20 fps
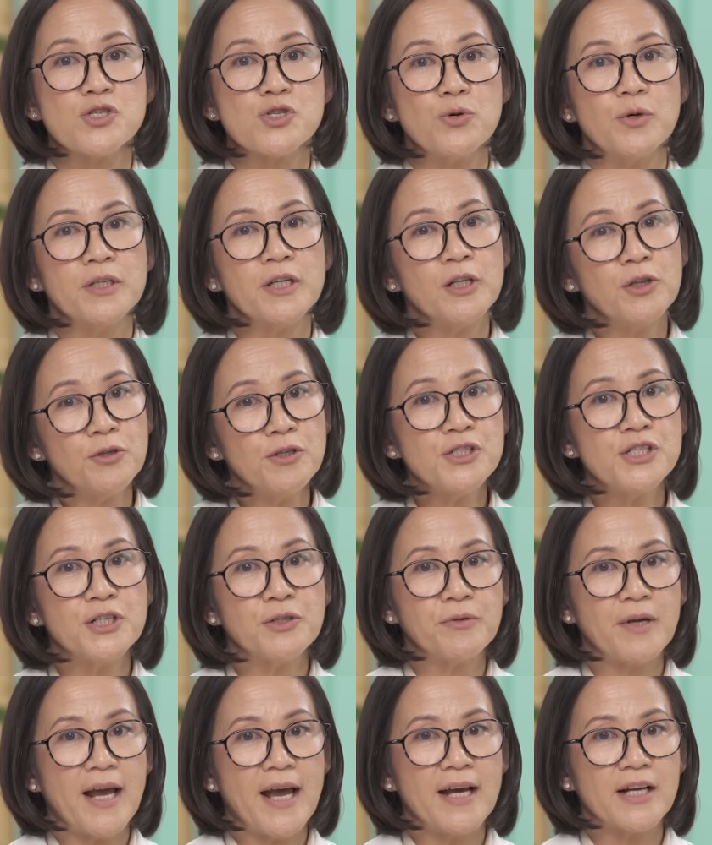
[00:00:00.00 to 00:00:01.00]
So an allergic
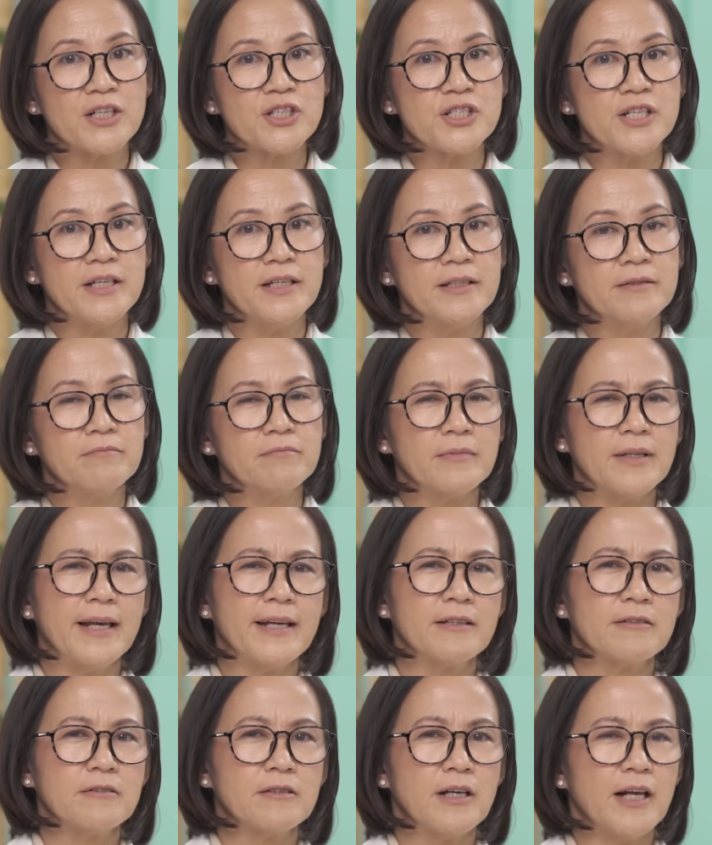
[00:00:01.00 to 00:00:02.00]
reaction,
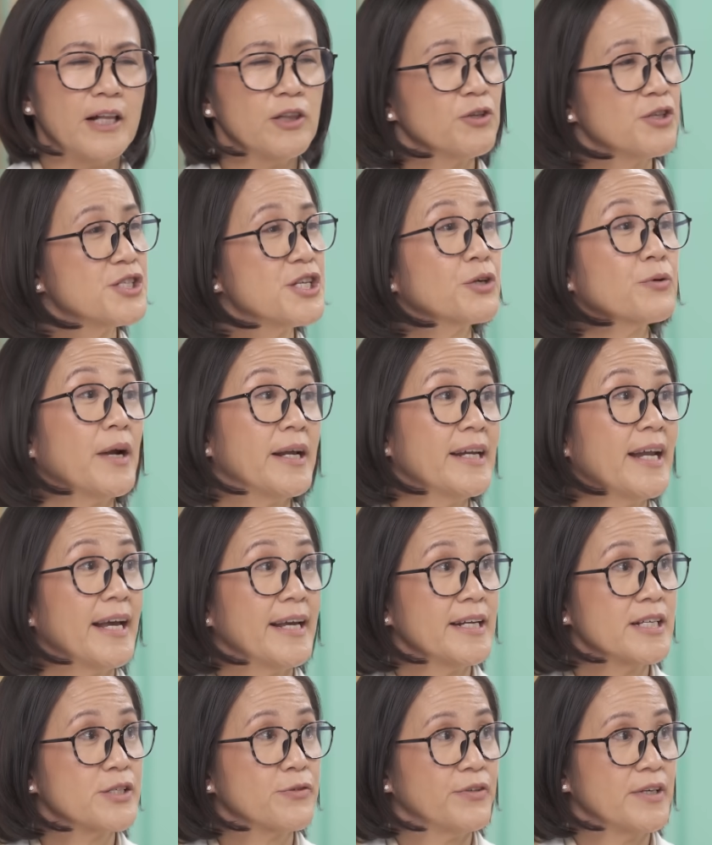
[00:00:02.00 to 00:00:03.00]
like allergic
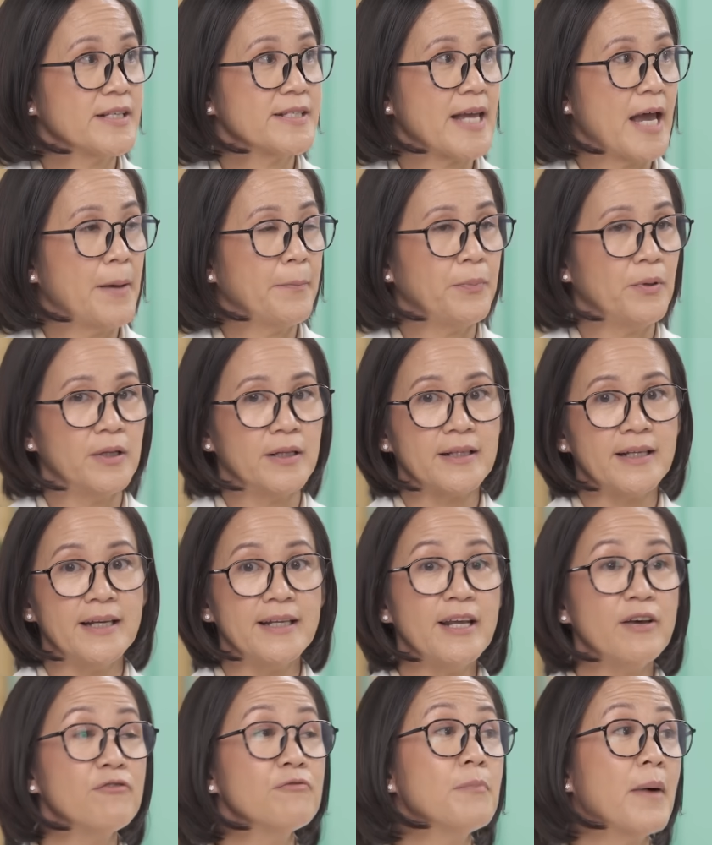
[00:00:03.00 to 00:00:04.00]
rhinitis, for example,
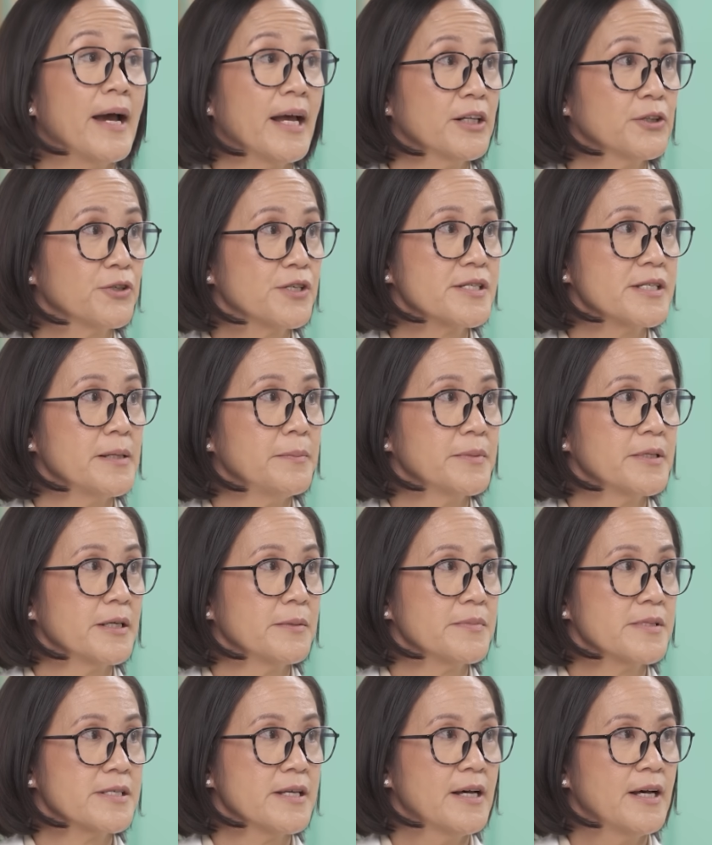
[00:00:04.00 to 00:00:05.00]
can have milder
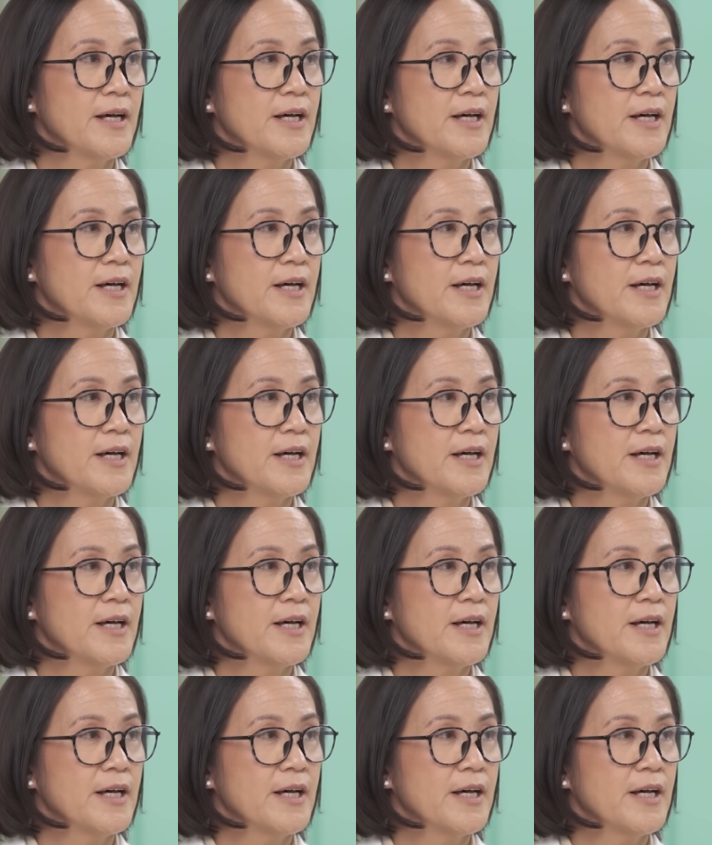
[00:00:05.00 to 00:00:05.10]
symptoms.